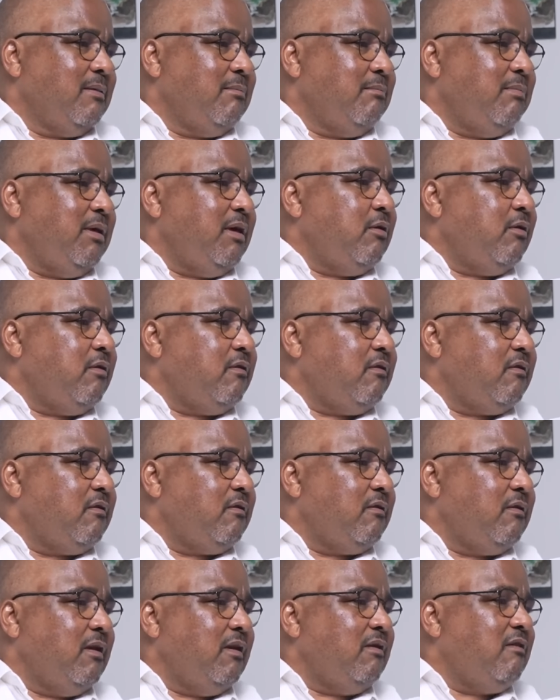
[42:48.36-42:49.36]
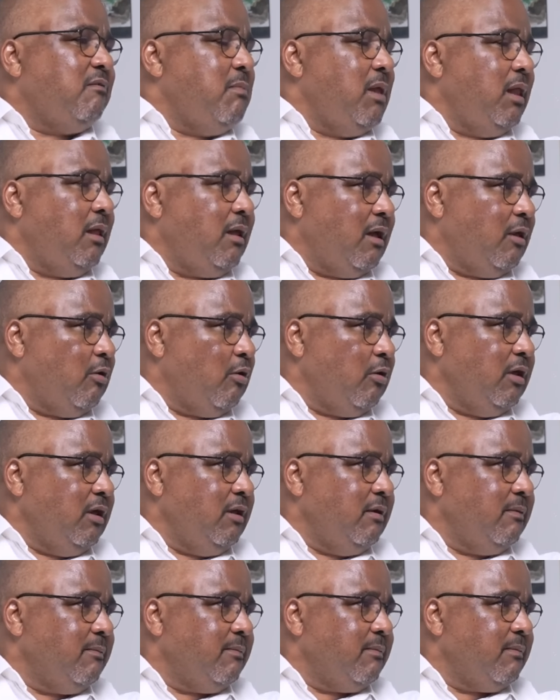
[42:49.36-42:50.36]
Because it's milk and
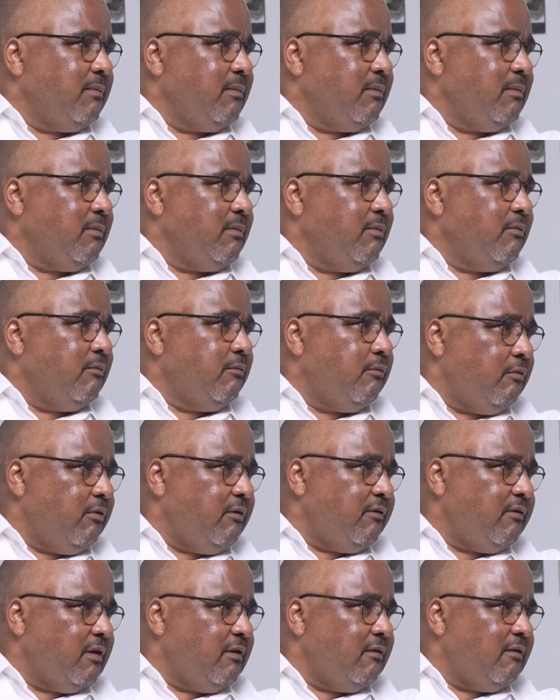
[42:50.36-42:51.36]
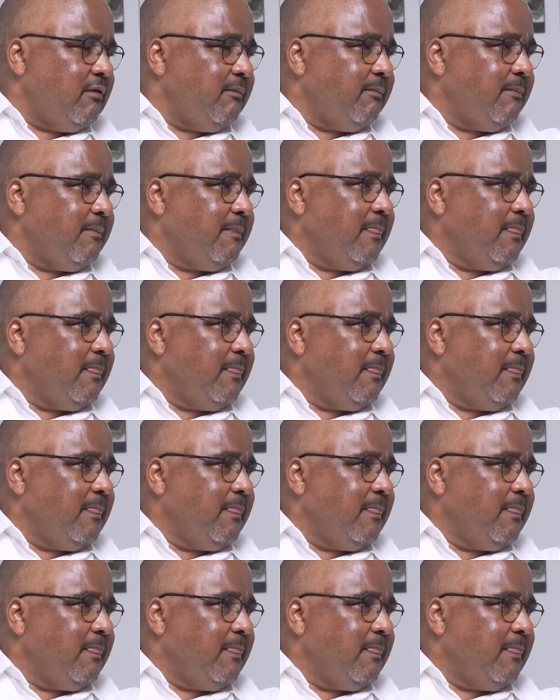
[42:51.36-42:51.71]
honey, Vuri Center.